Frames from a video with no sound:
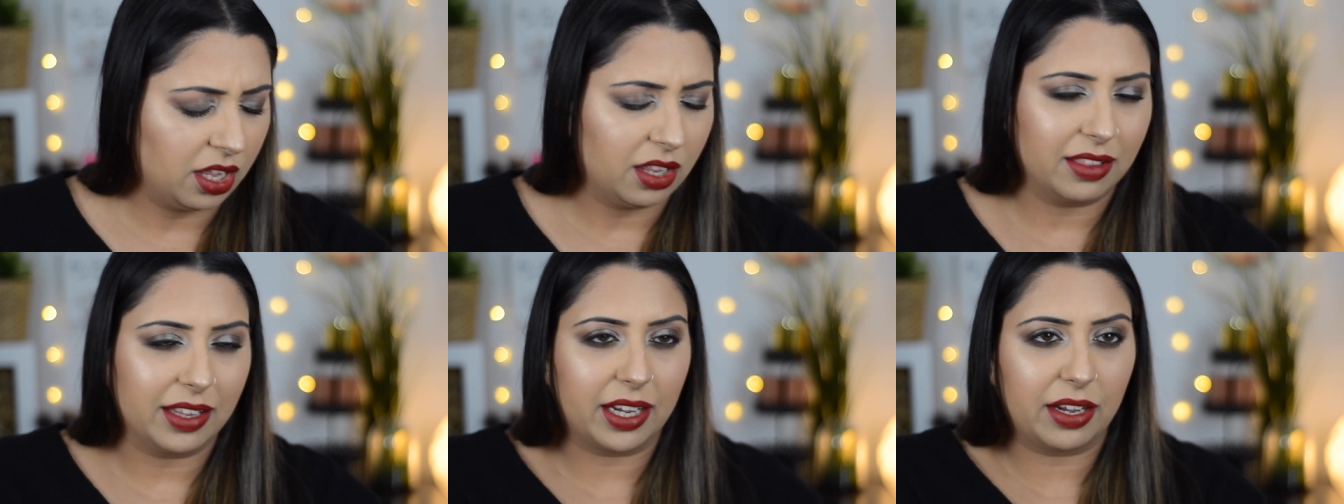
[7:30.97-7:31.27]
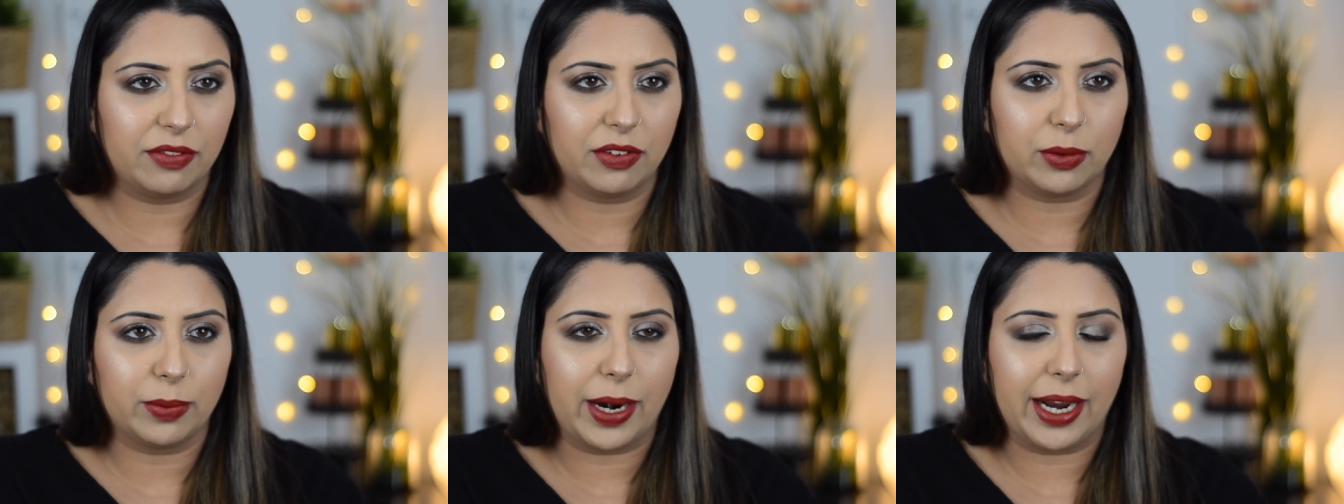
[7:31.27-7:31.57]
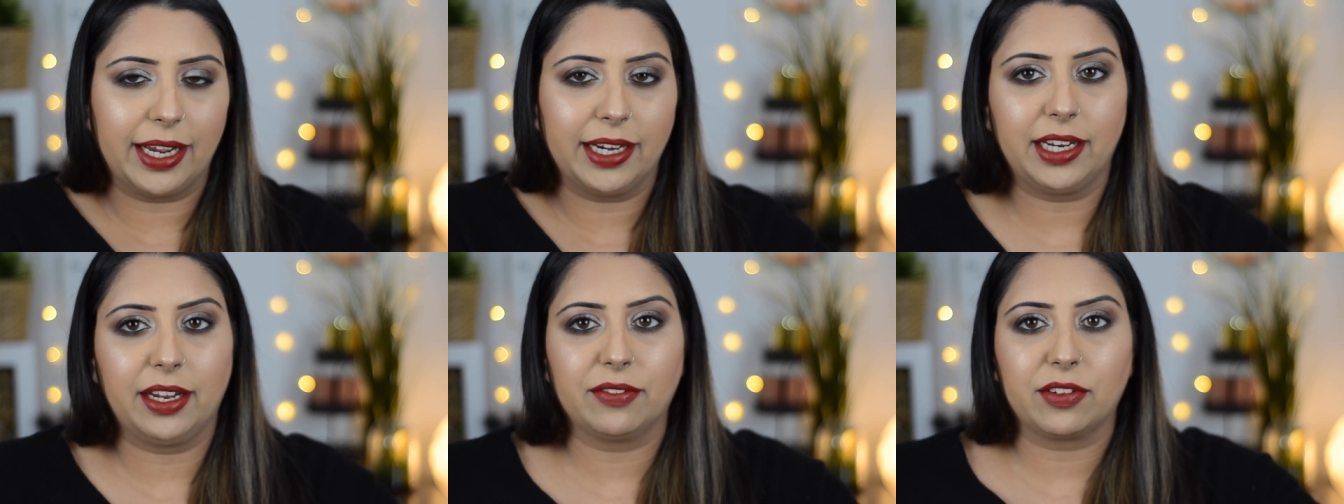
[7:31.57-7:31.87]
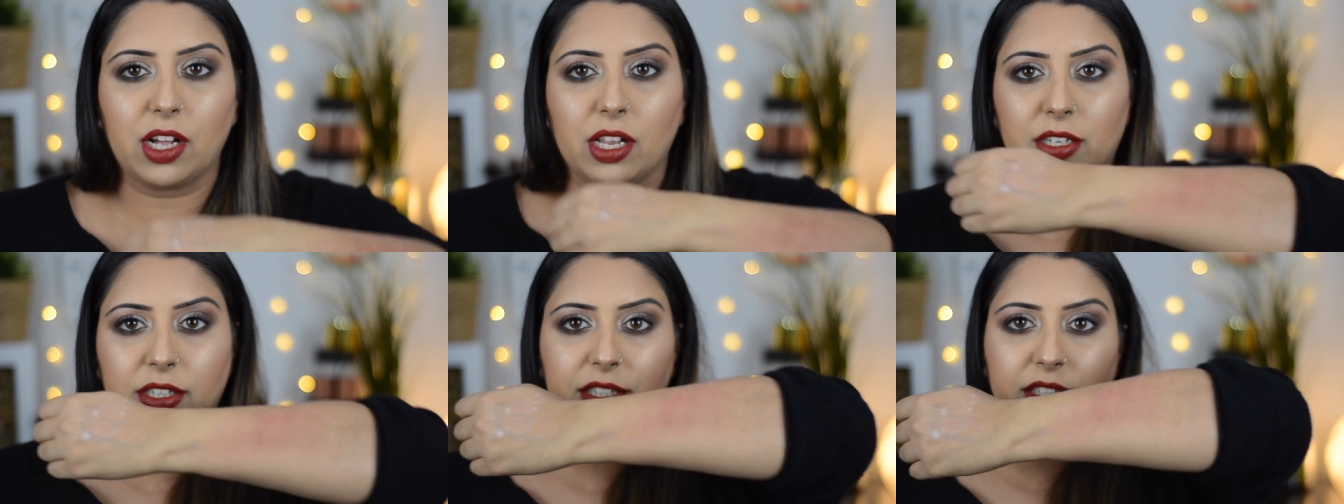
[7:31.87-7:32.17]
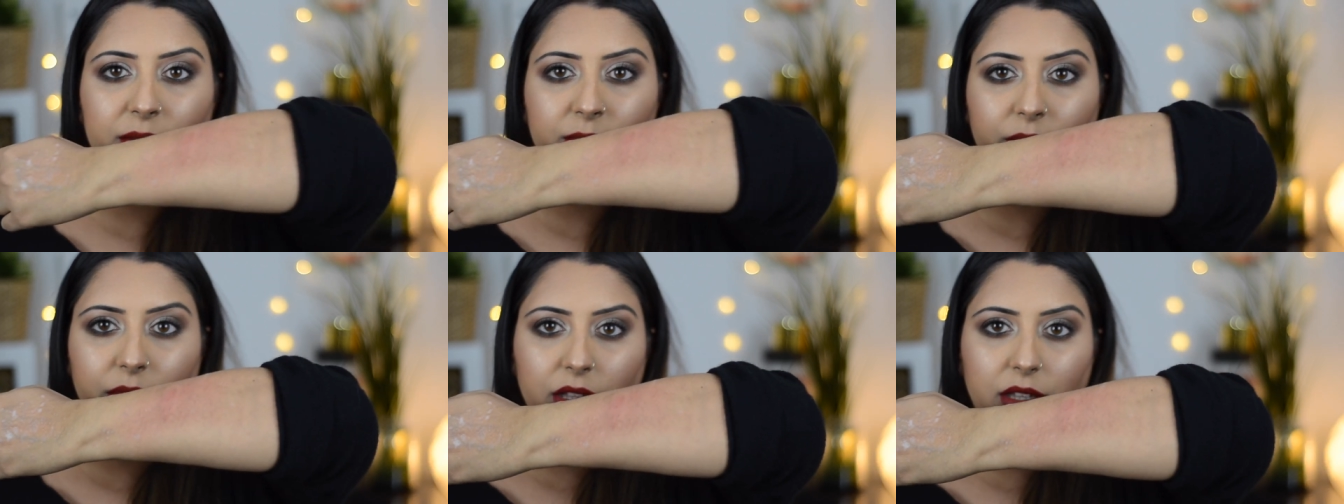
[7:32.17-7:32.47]
like a variety of
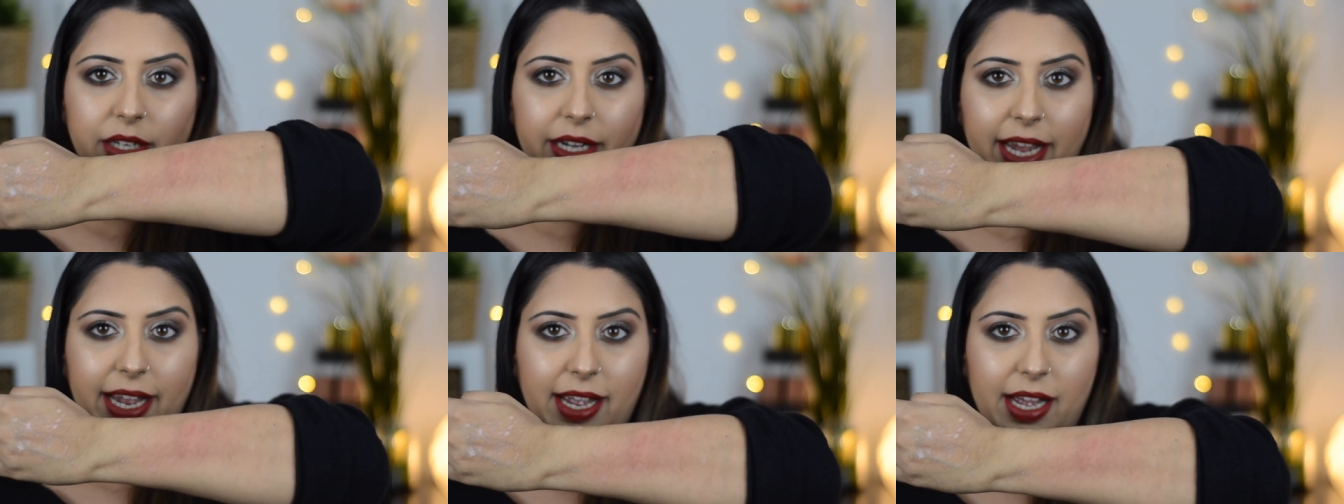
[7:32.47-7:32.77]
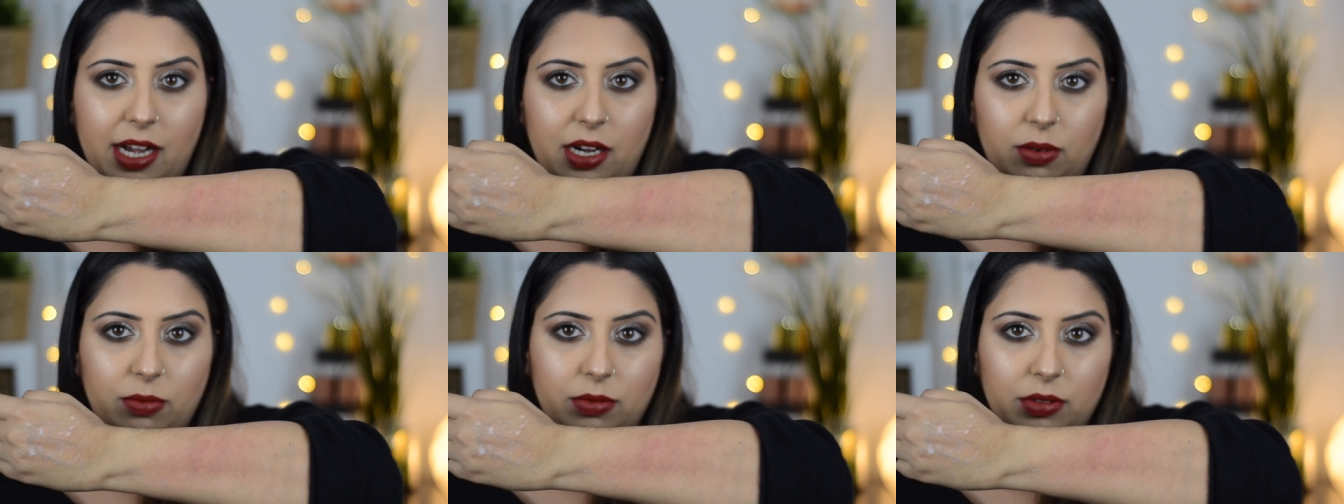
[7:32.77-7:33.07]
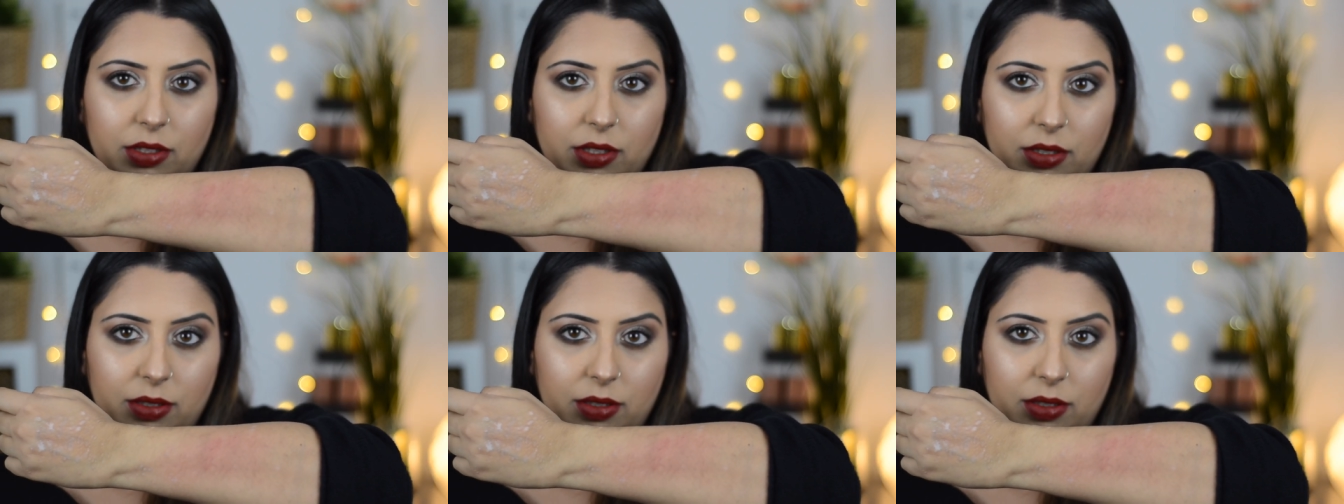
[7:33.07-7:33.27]
colors. Look at how